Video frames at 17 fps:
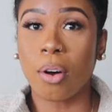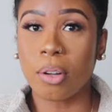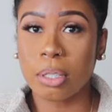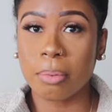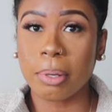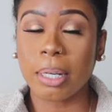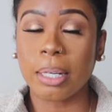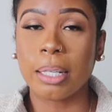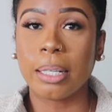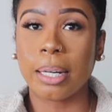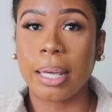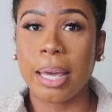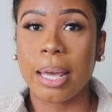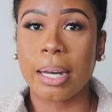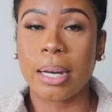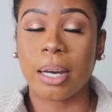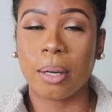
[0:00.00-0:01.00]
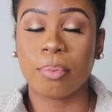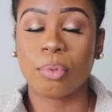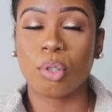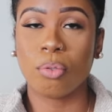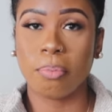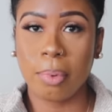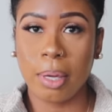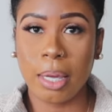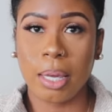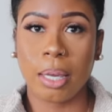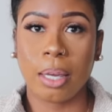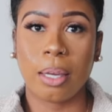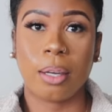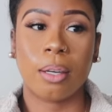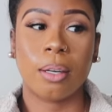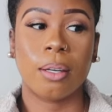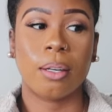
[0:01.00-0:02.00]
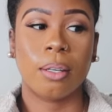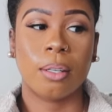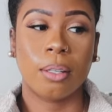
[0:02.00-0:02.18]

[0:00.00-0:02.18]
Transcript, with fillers: ultimately led up to me